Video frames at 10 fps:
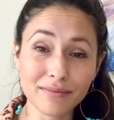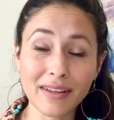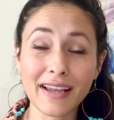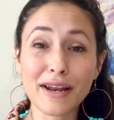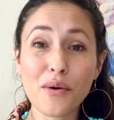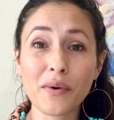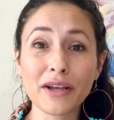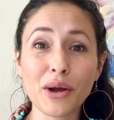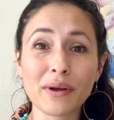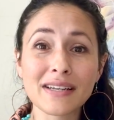like, I don't want to
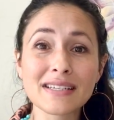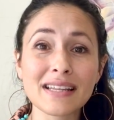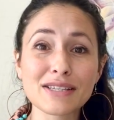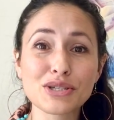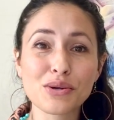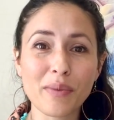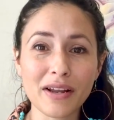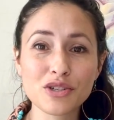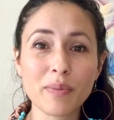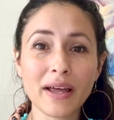go into this too
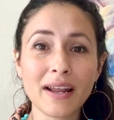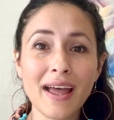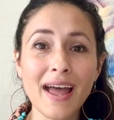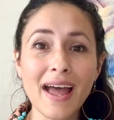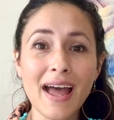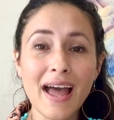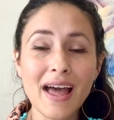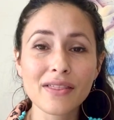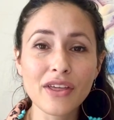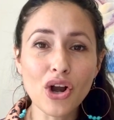much, but
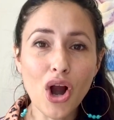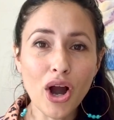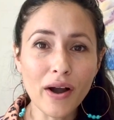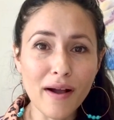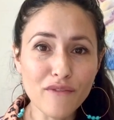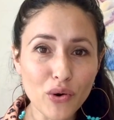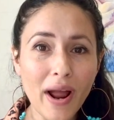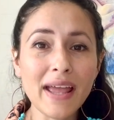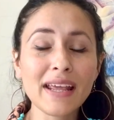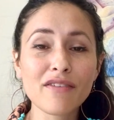there are a
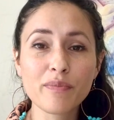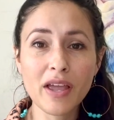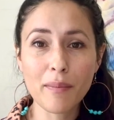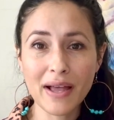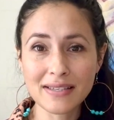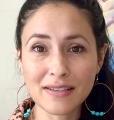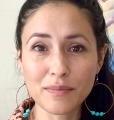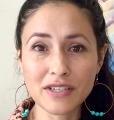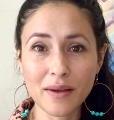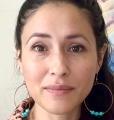variety of PMS
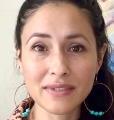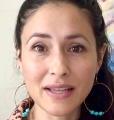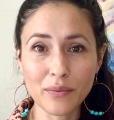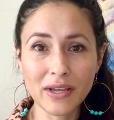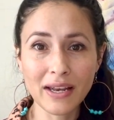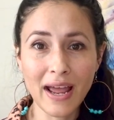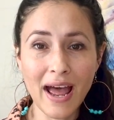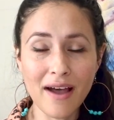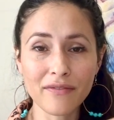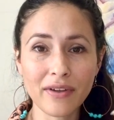symptoms that we can
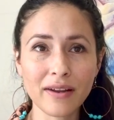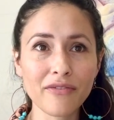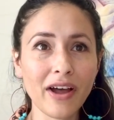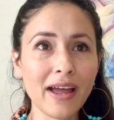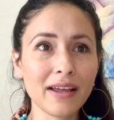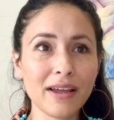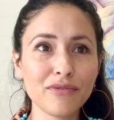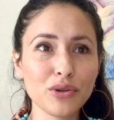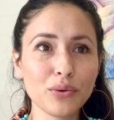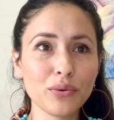have. And if
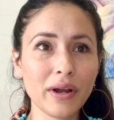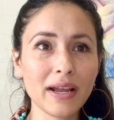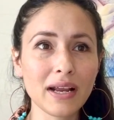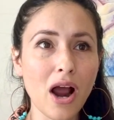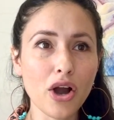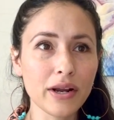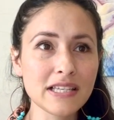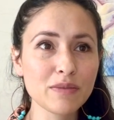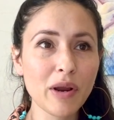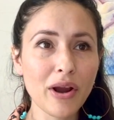you are
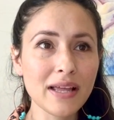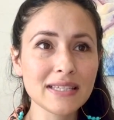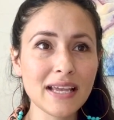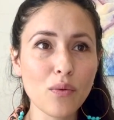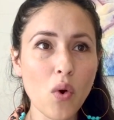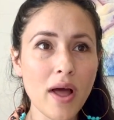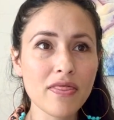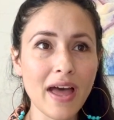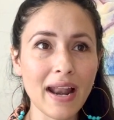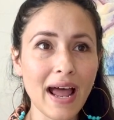experiencing one
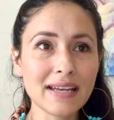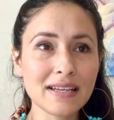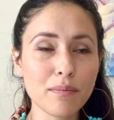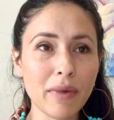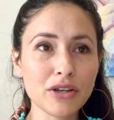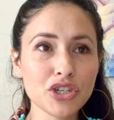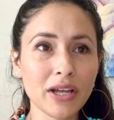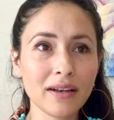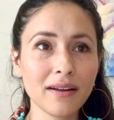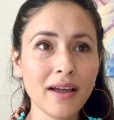that I didn't
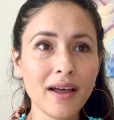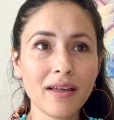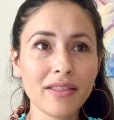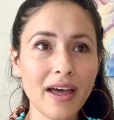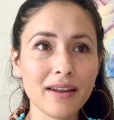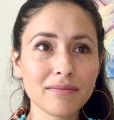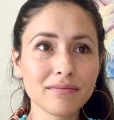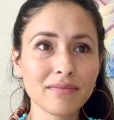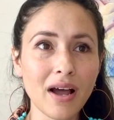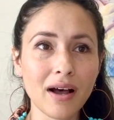mention,
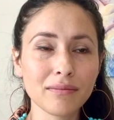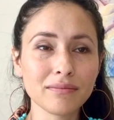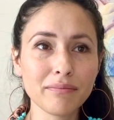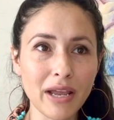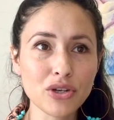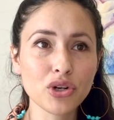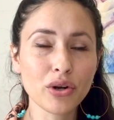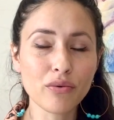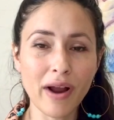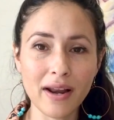then make sure
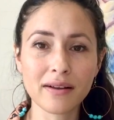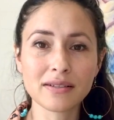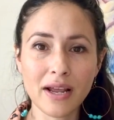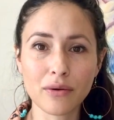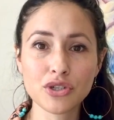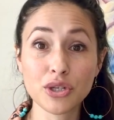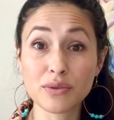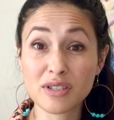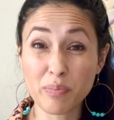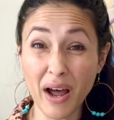to write it down too.
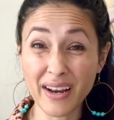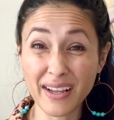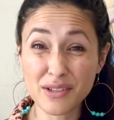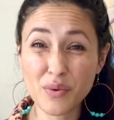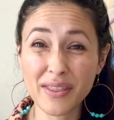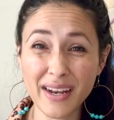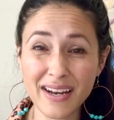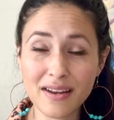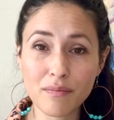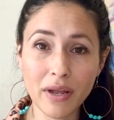Spotting is one that I
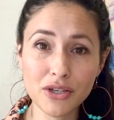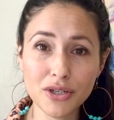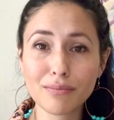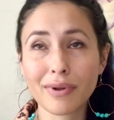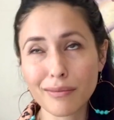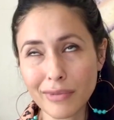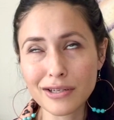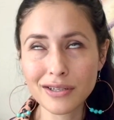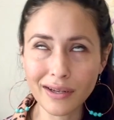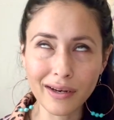didn't mention, but I'm
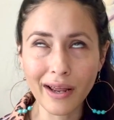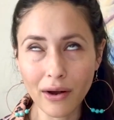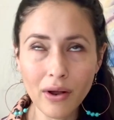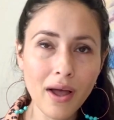mentioning it now.